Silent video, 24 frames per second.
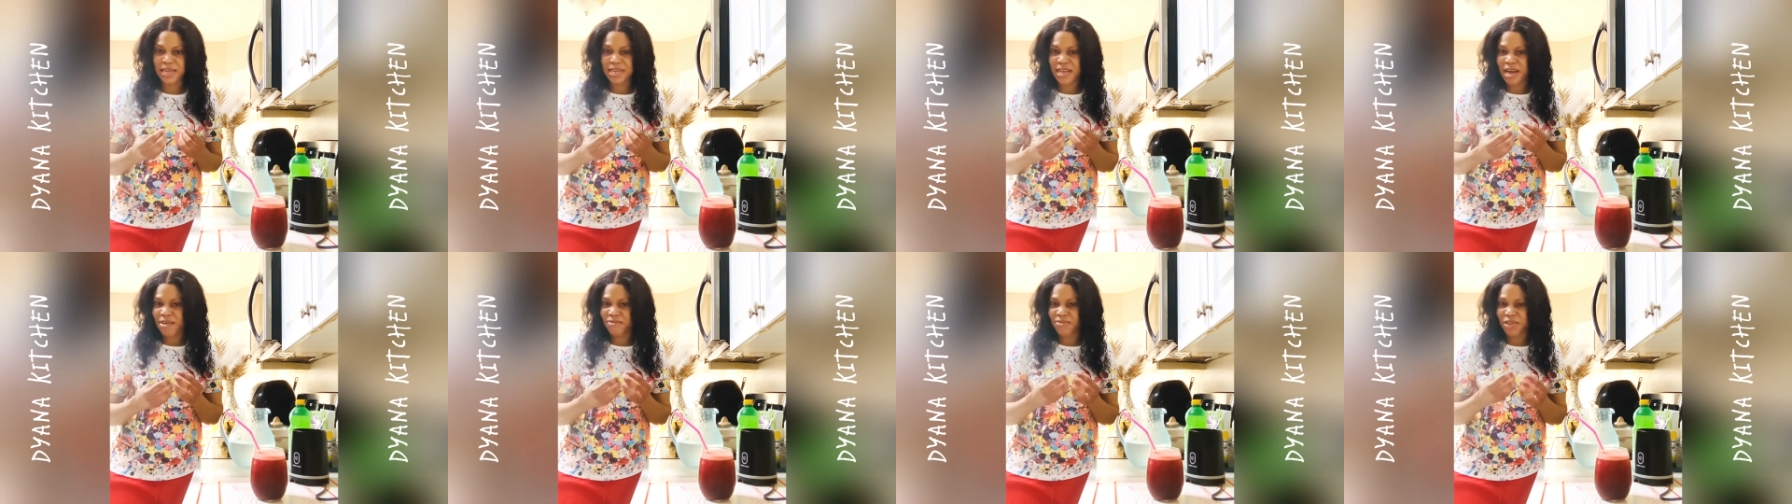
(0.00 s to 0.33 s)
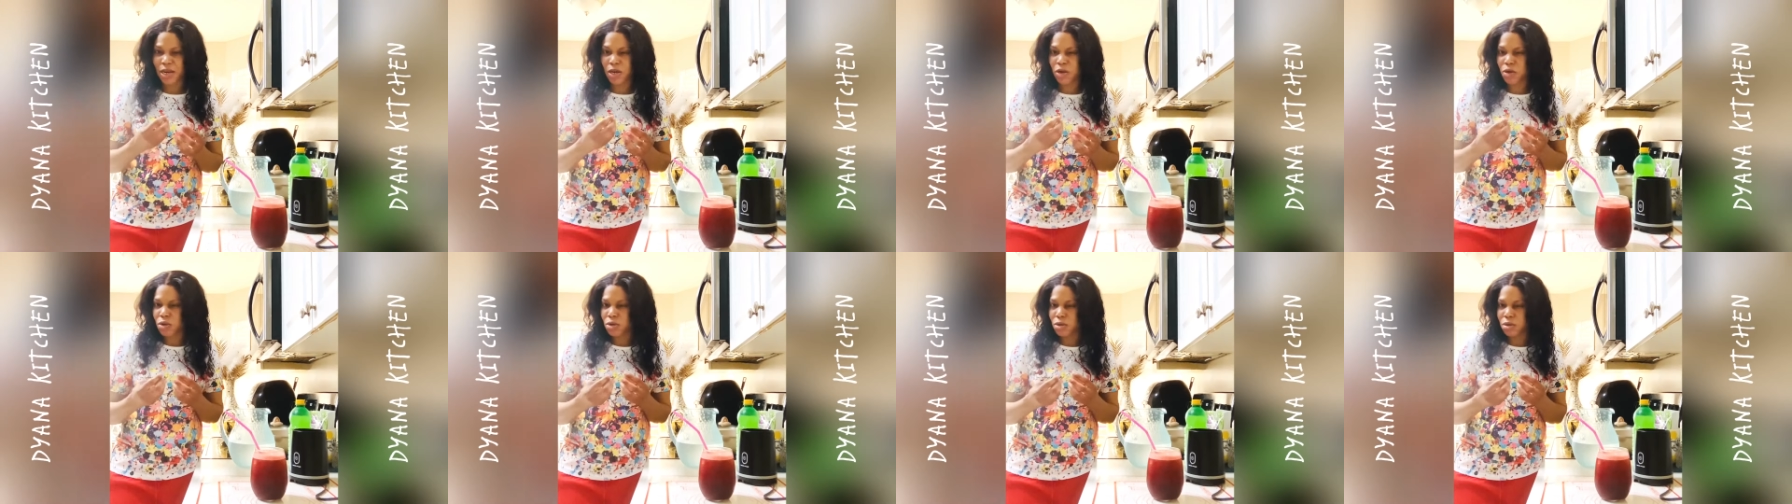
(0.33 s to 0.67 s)
it have
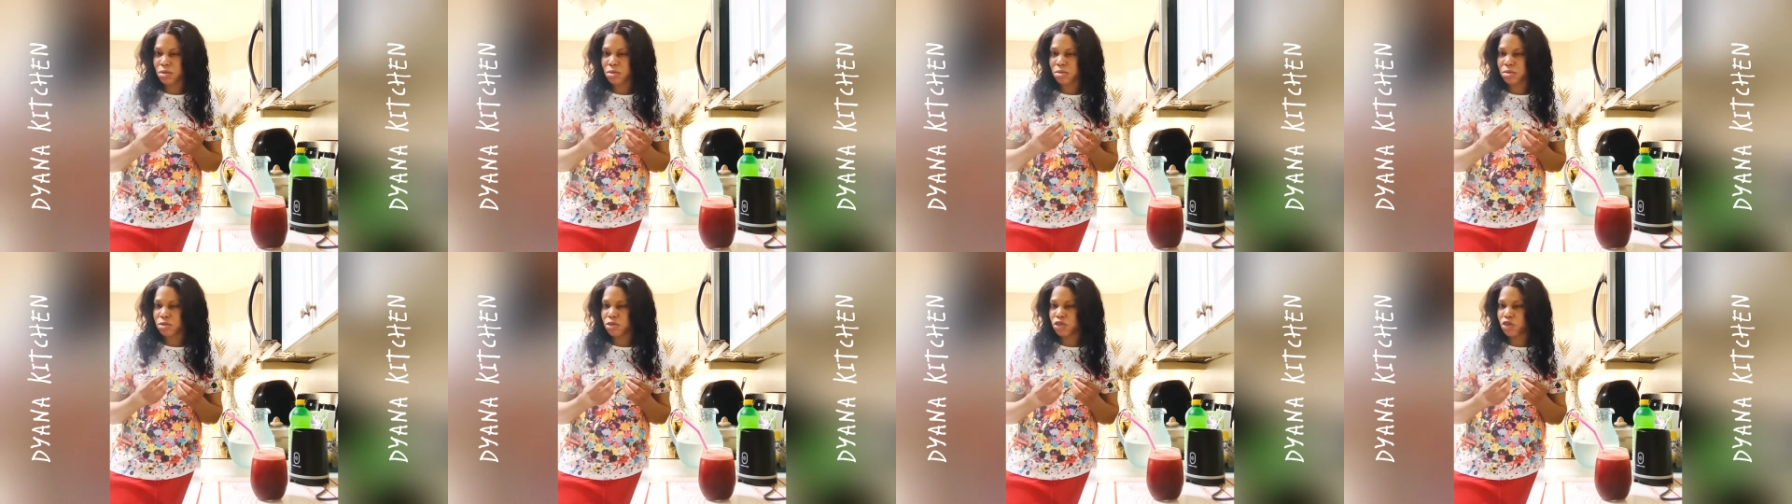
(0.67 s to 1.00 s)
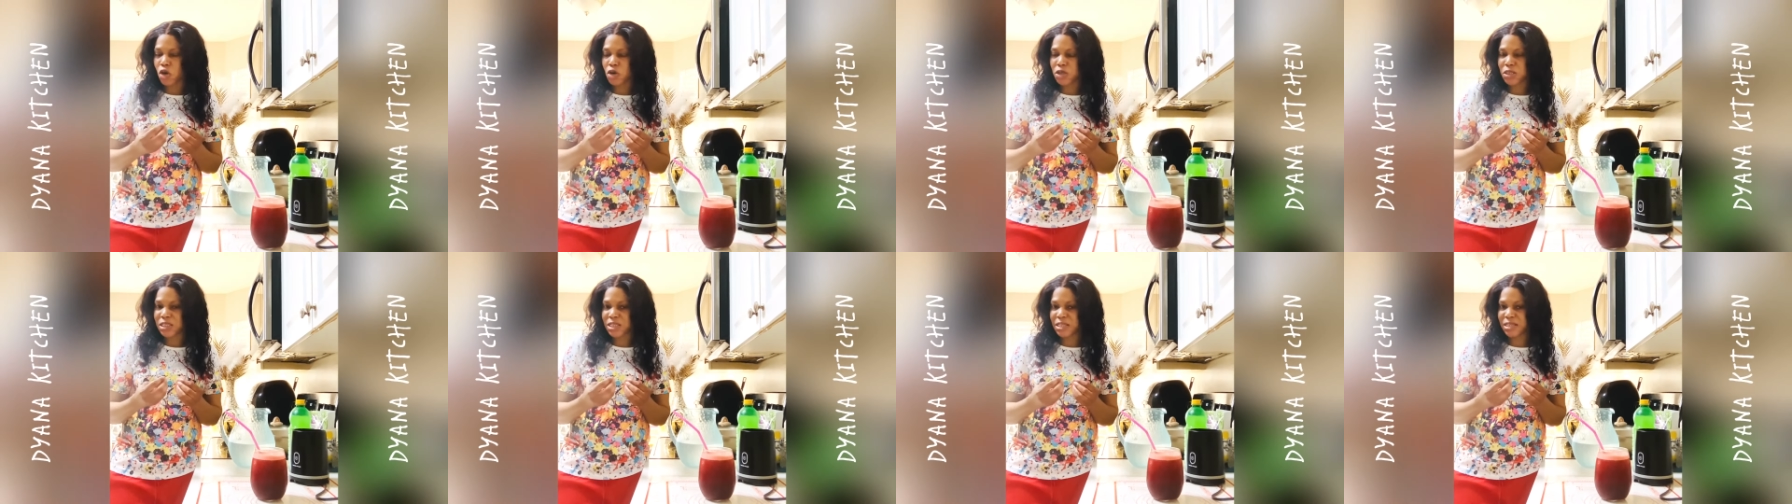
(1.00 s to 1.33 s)
that little
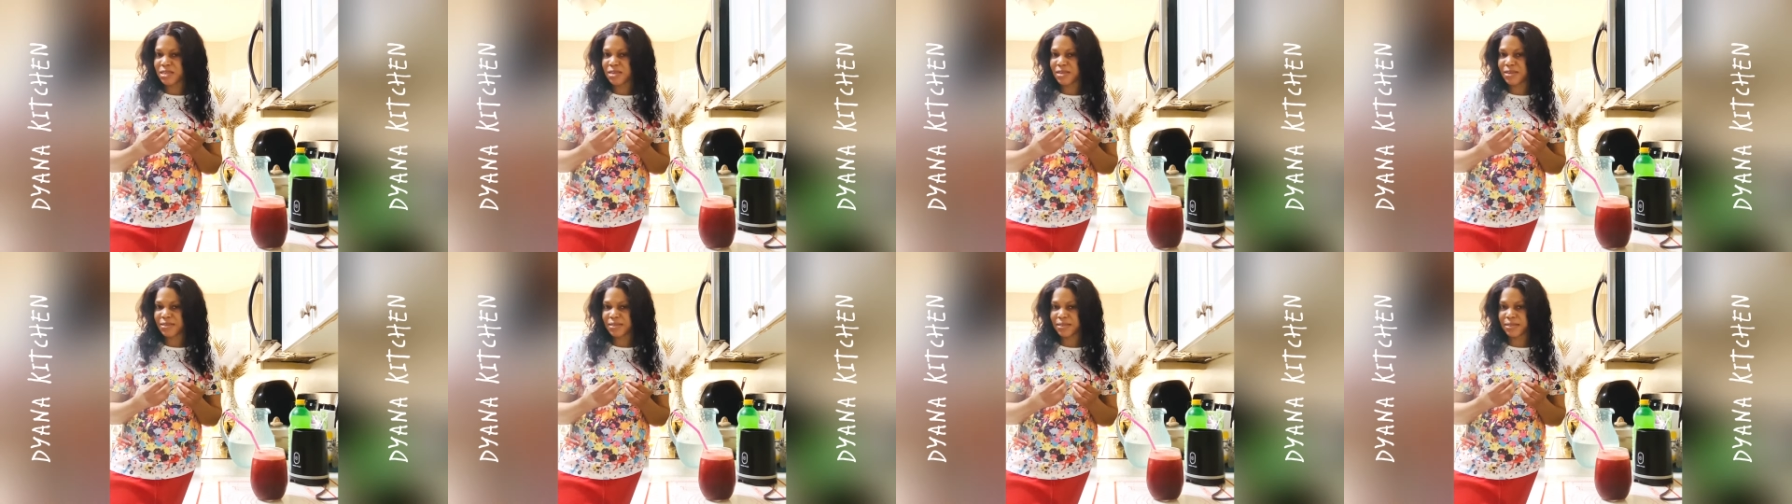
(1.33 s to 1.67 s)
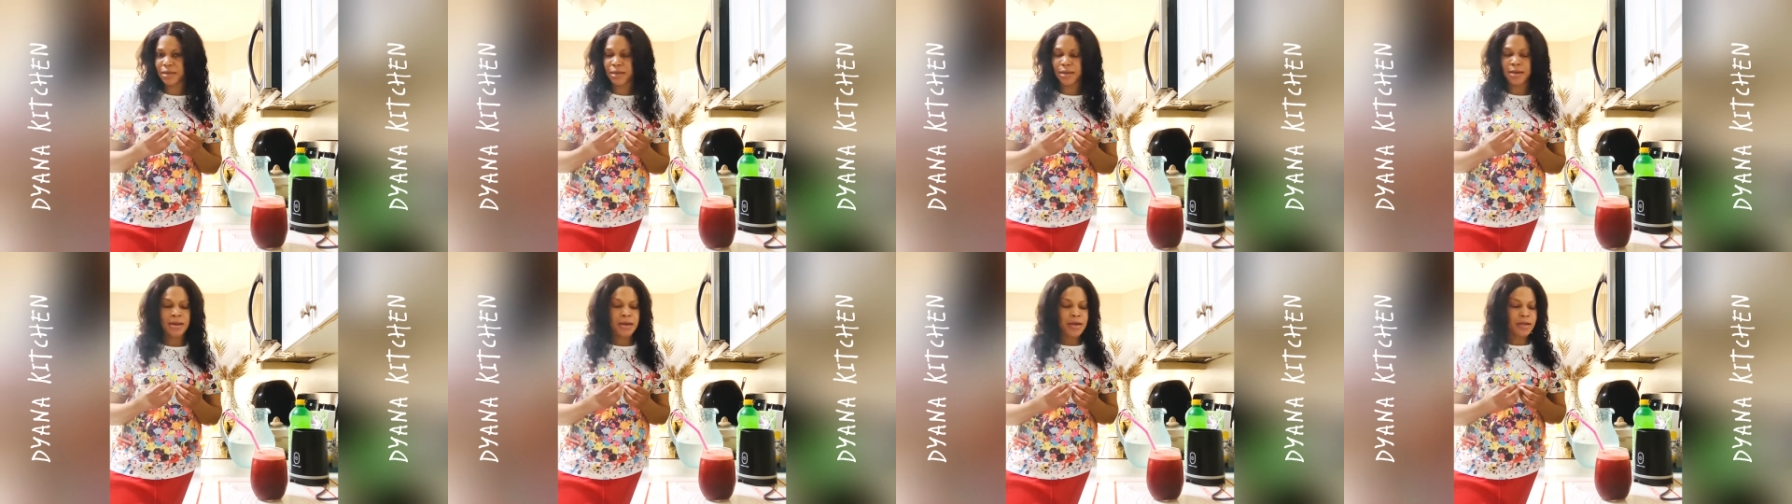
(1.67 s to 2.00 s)
juggy taste
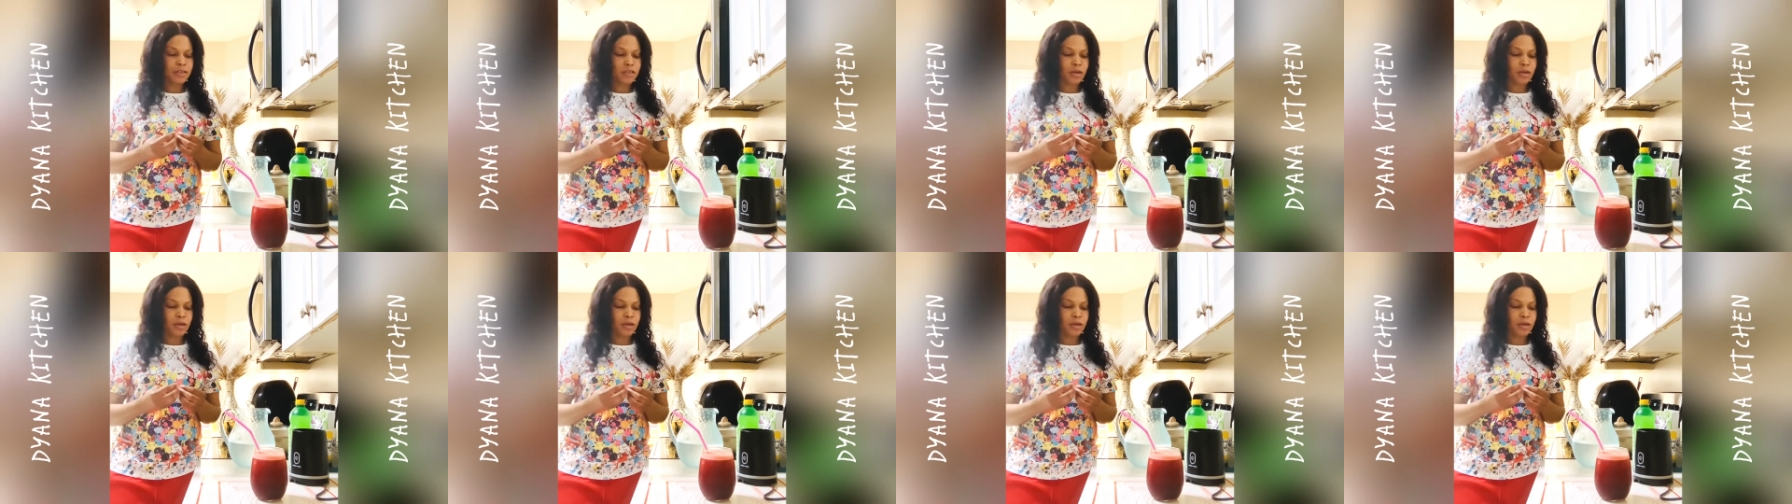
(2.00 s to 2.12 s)
there.